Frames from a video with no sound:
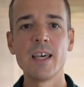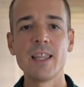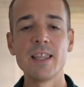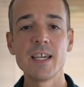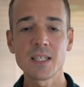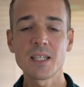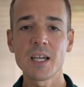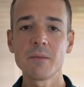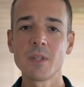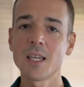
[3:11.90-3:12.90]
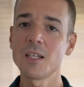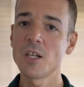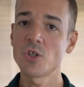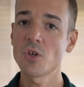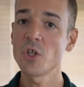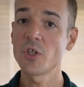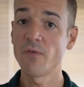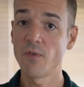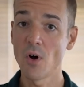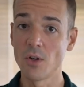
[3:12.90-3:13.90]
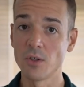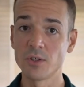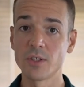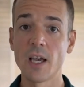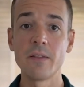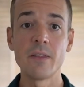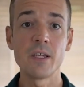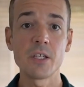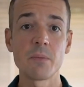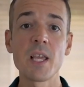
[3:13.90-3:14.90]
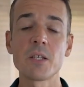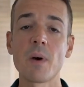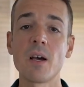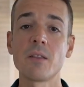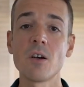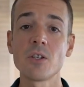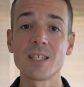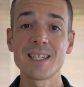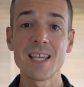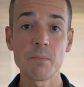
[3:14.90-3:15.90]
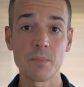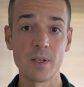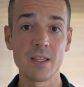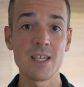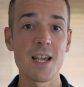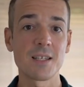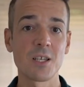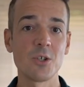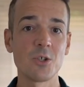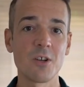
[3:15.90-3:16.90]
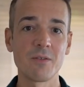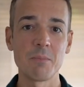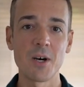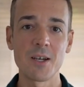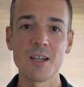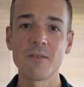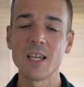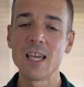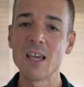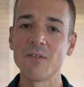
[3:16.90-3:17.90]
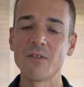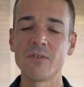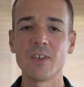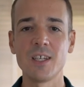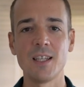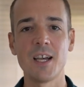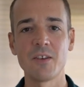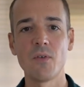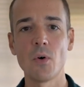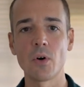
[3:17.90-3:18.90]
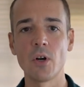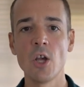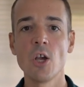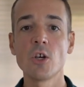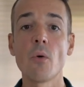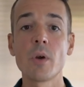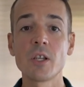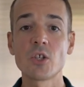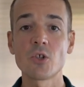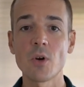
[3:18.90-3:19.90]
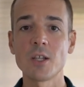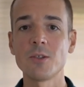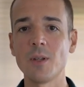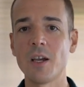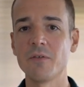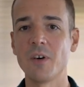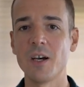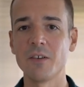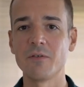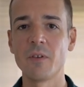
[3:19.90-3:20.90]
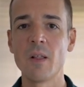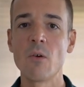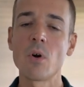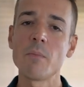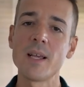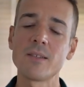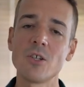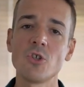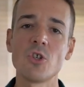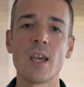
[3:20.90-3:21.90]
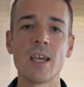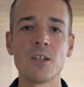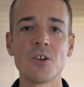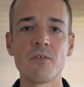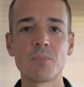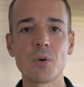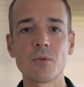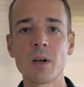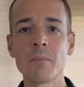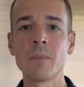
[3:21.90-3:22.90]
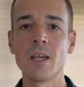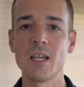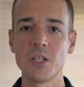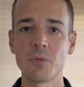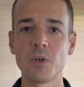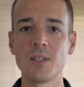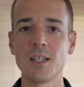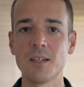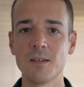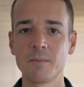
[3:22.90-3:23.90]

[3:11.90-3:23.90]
This time the condition is false, and this makes Python skip the execution of the body of the if in line 4, going straight to line 5, where message end of program is printed.